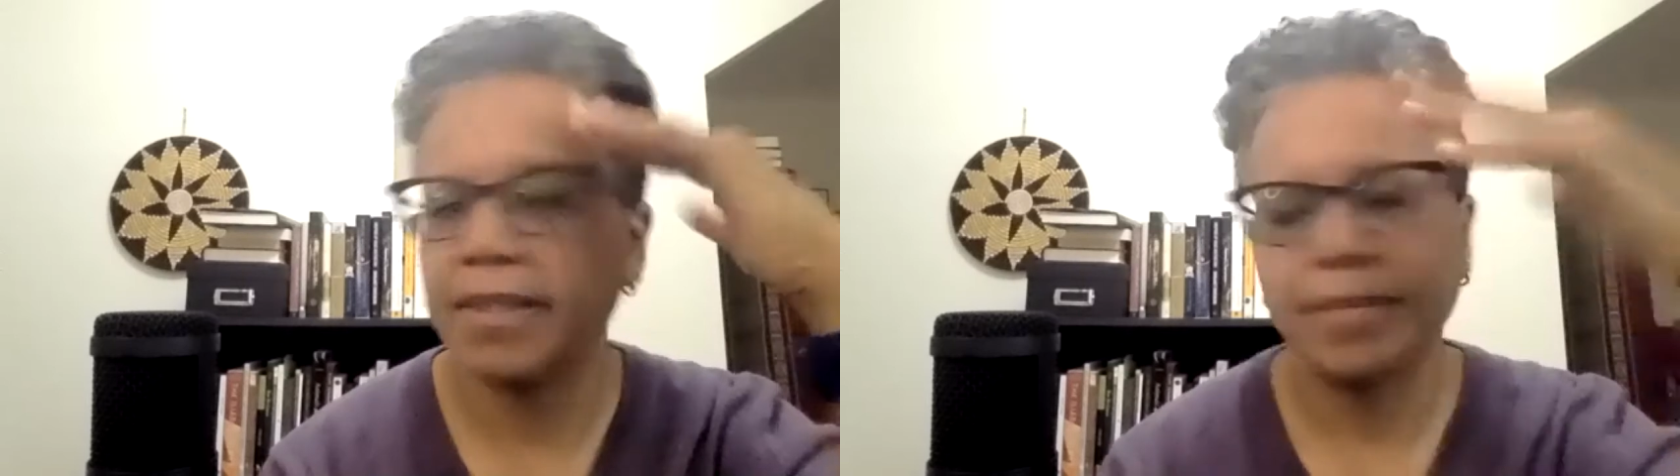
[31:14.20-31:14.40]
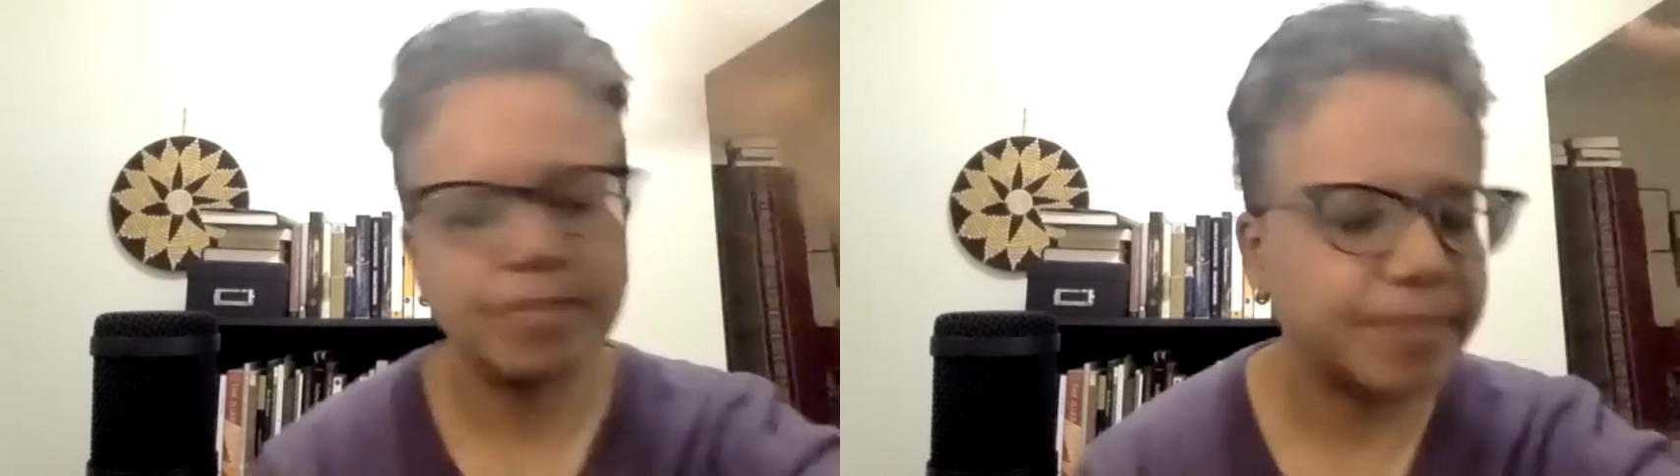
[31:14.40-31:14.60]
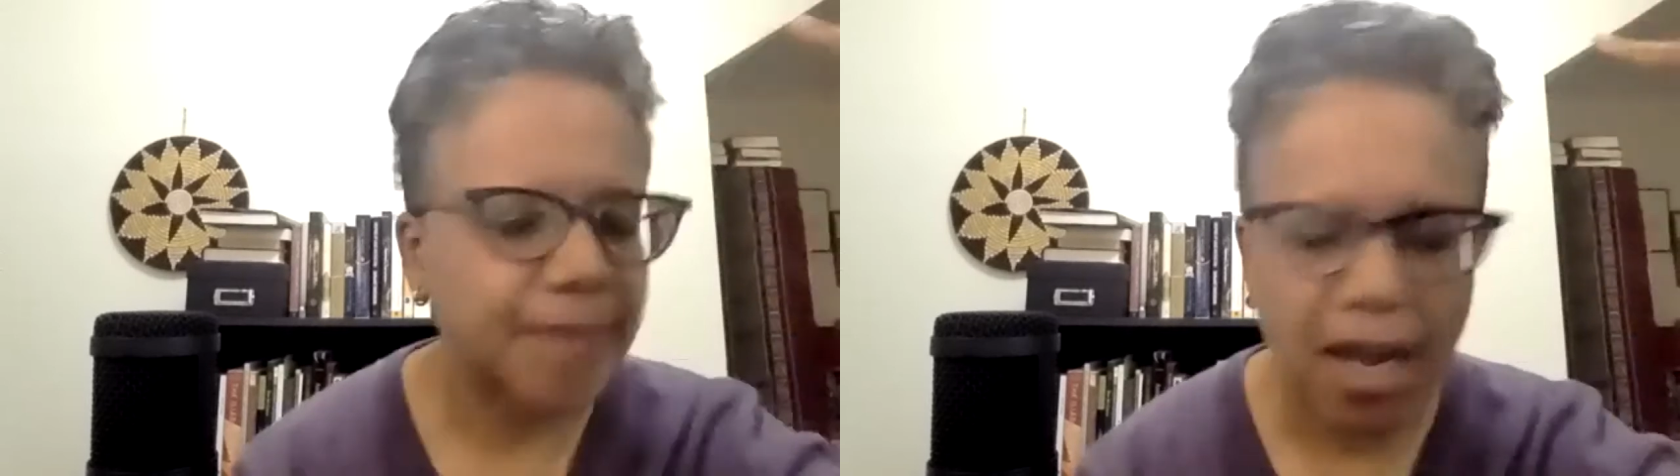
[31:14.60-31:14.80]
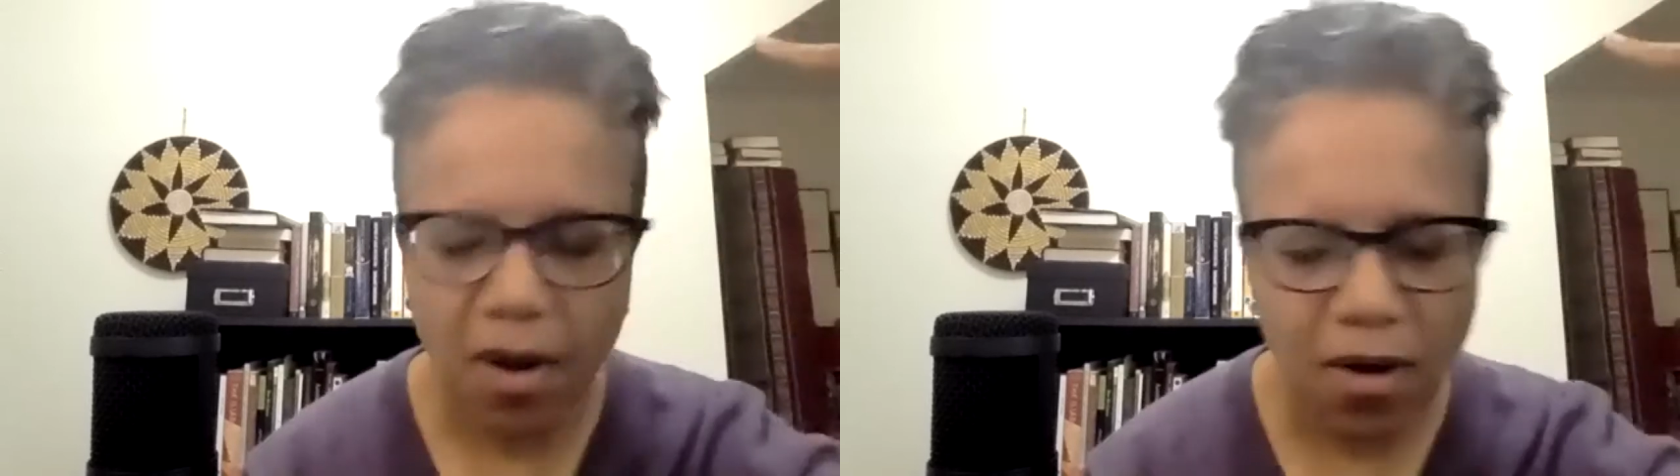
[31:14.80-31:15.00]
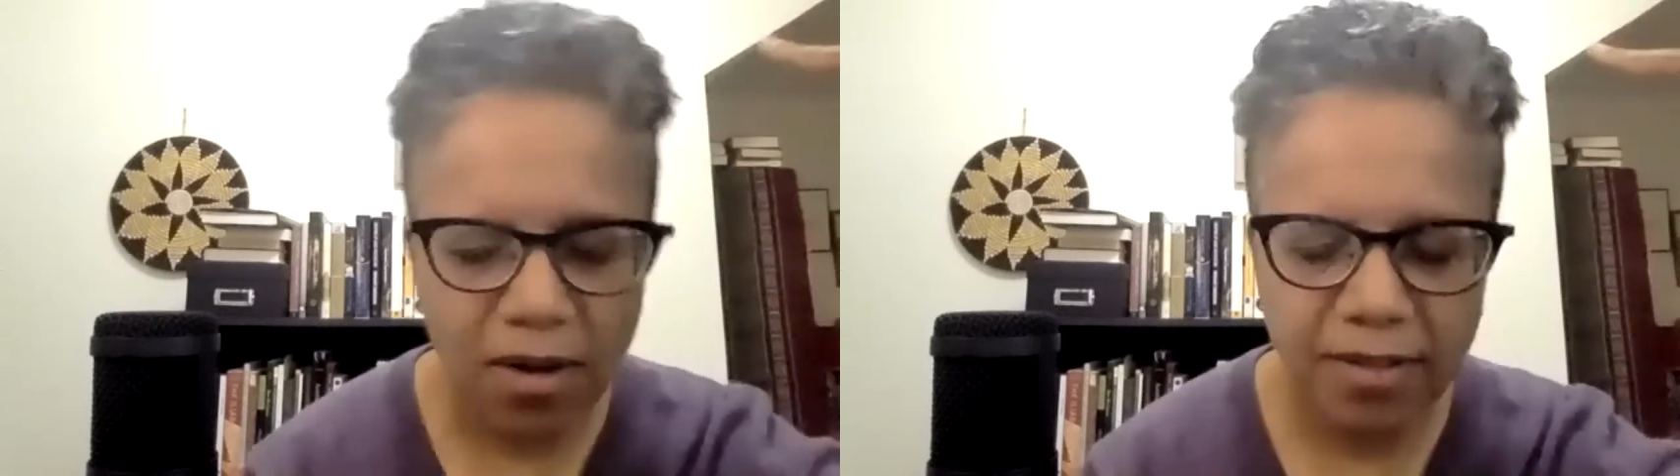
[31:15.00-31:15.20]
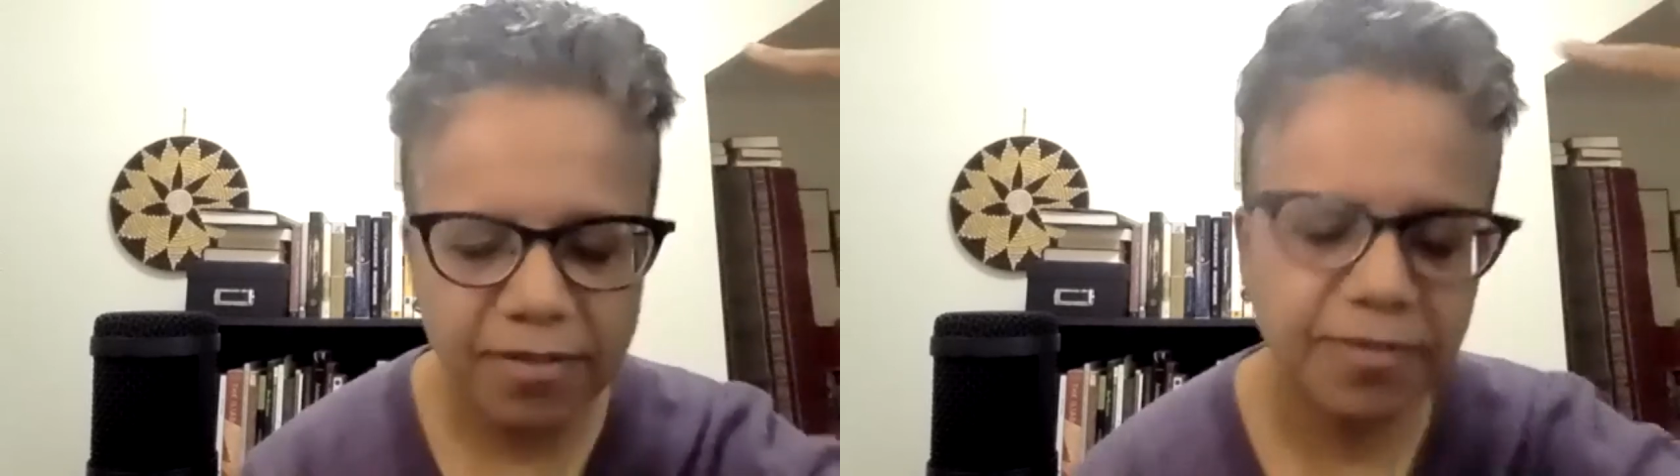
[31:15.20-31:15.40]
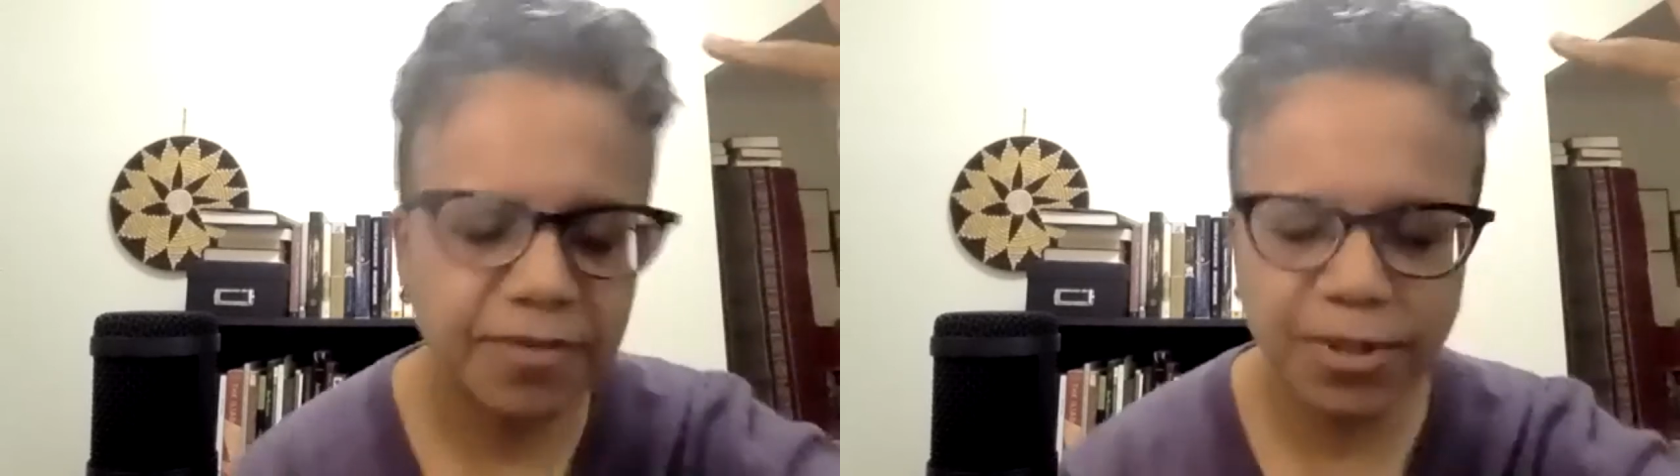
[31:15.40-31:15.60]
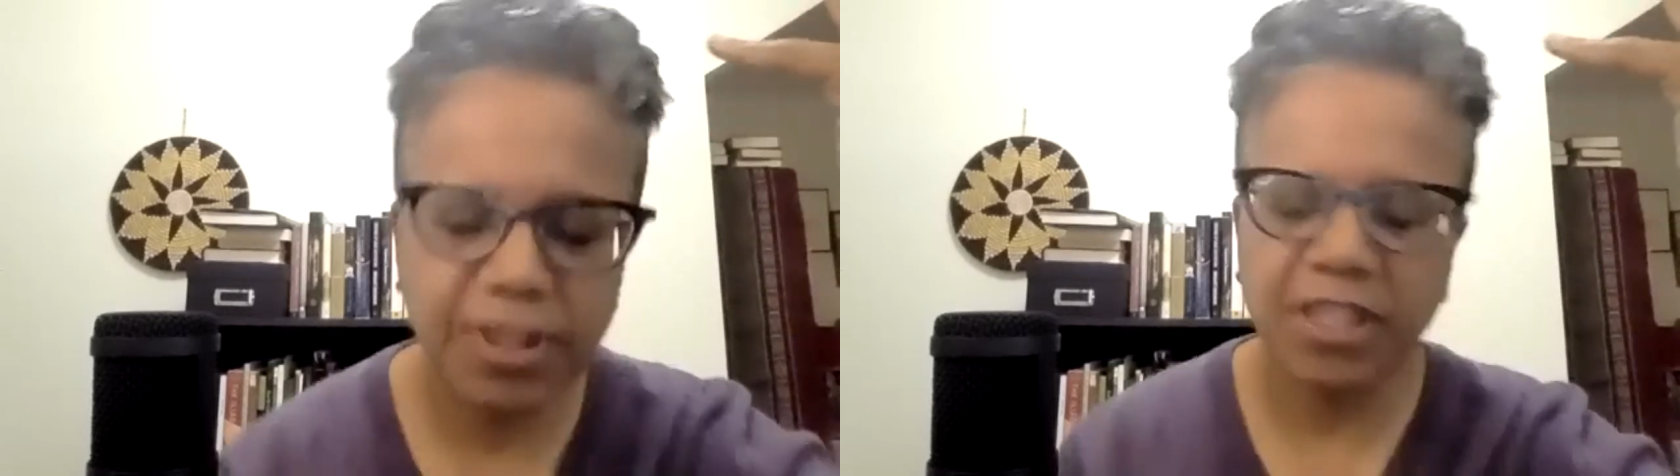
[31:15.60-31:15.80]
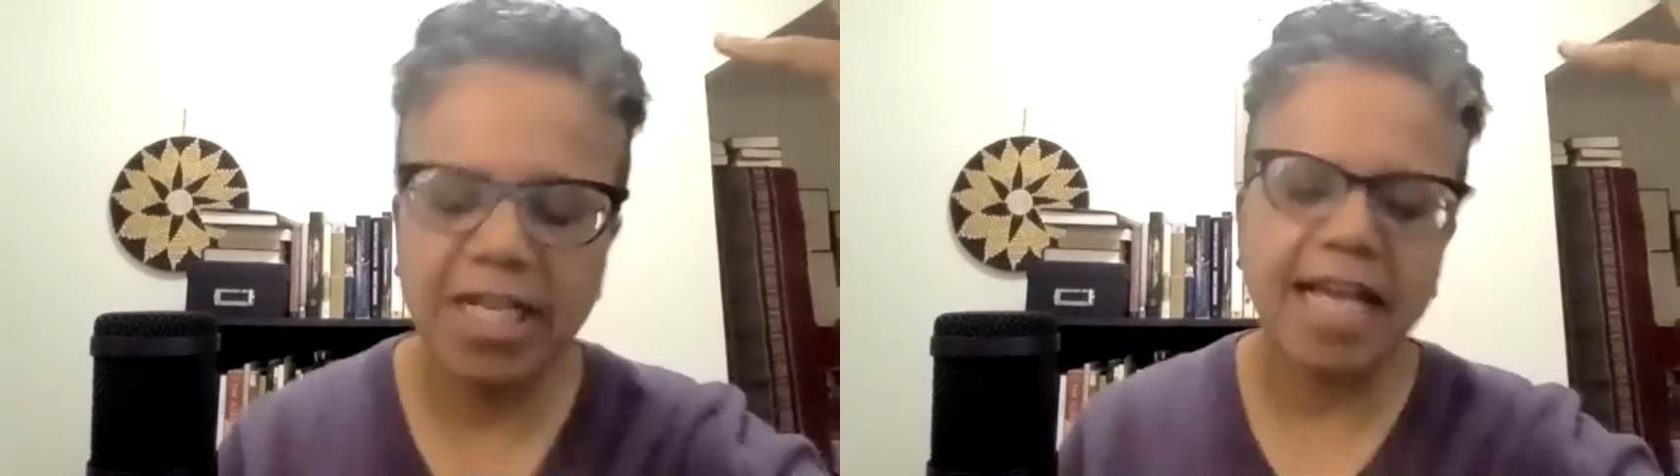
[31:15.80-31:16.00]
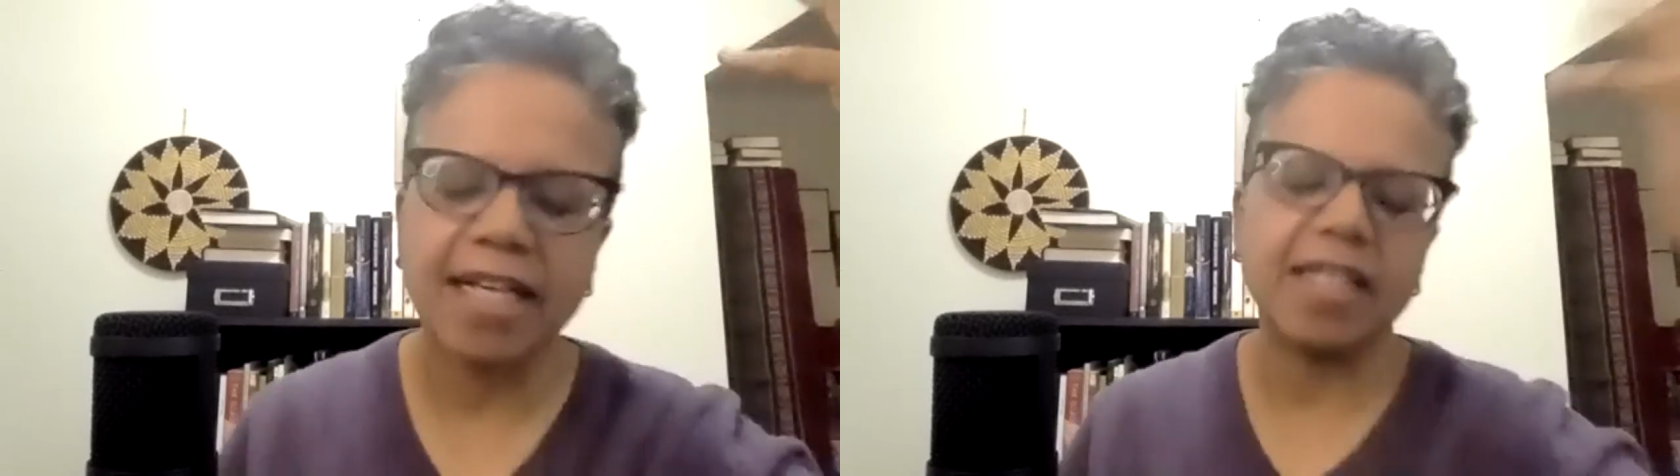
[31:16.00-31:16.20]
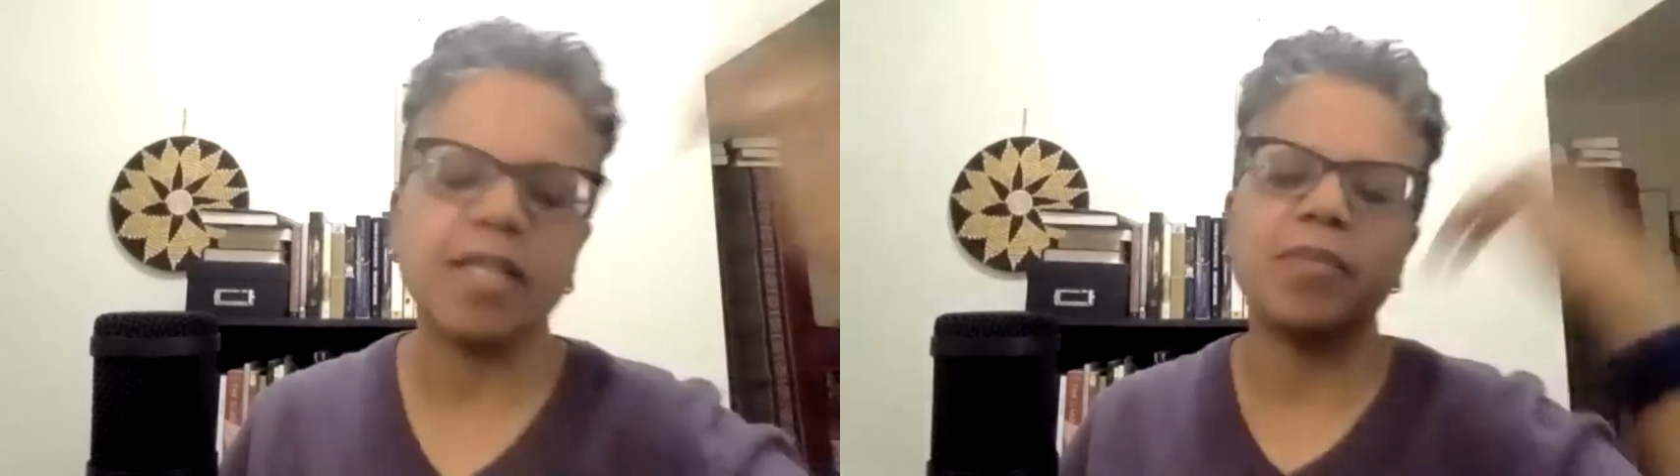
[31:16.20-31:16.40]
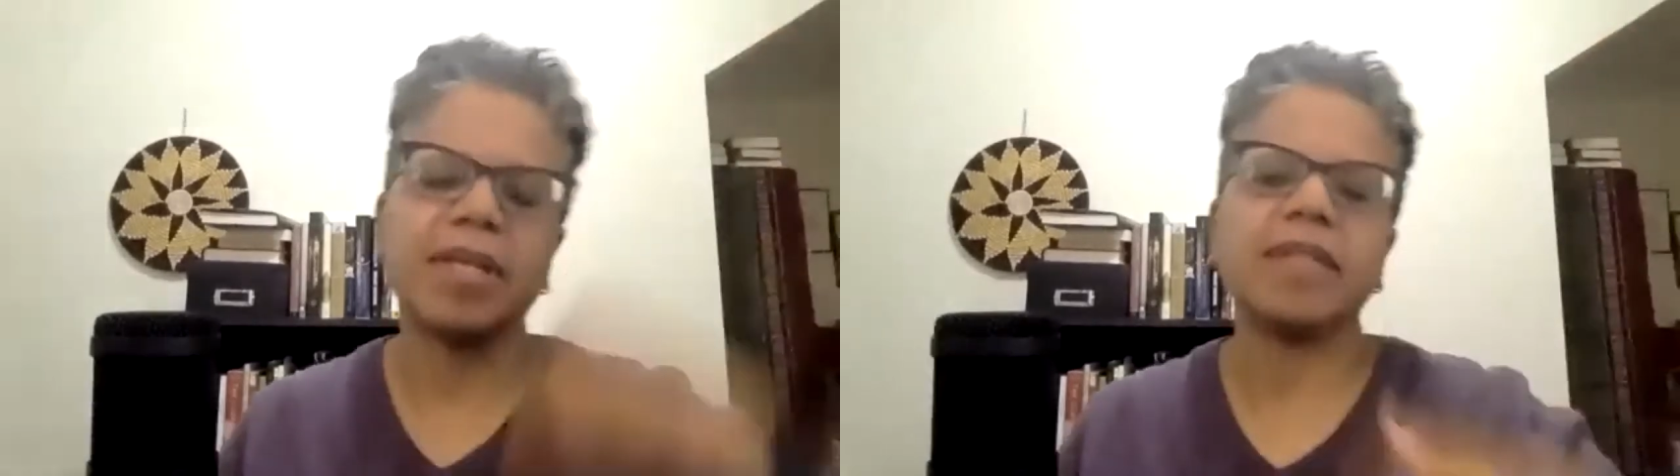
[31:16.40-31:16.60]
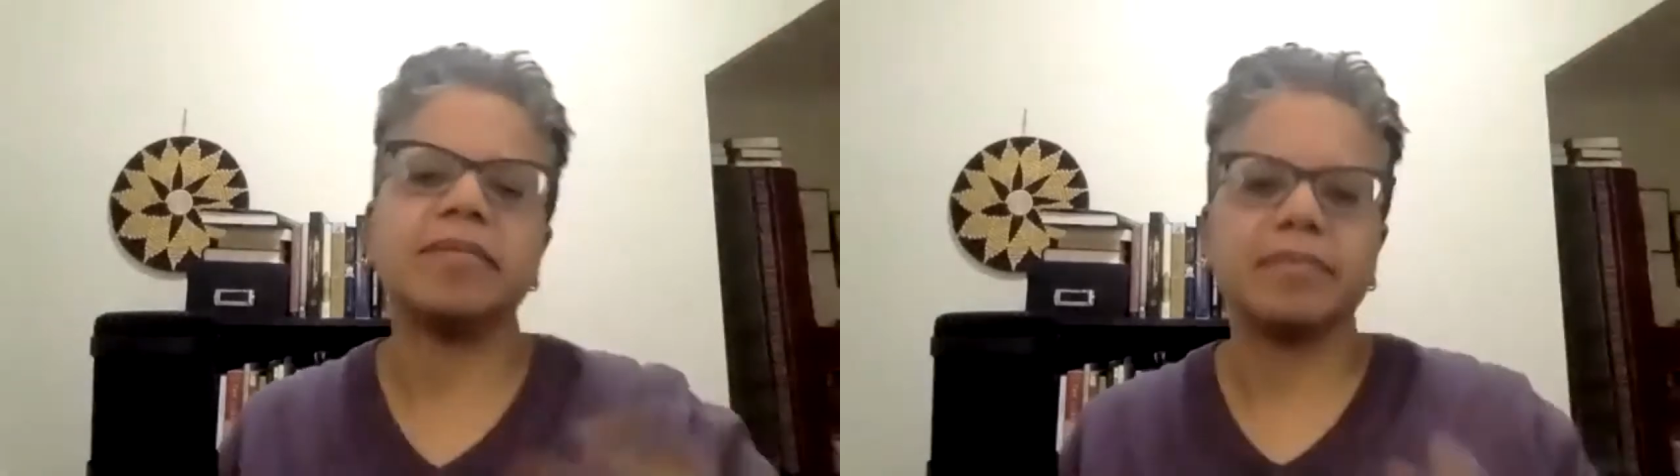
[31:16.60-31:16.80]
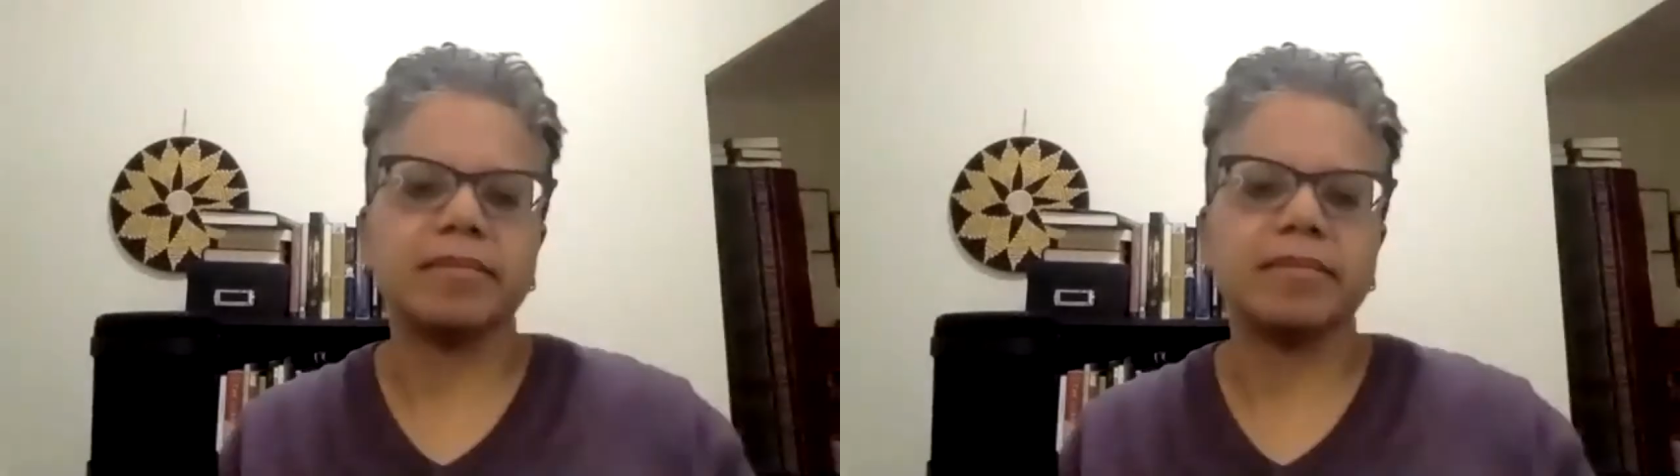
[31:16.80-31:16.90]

not all of Christianity, but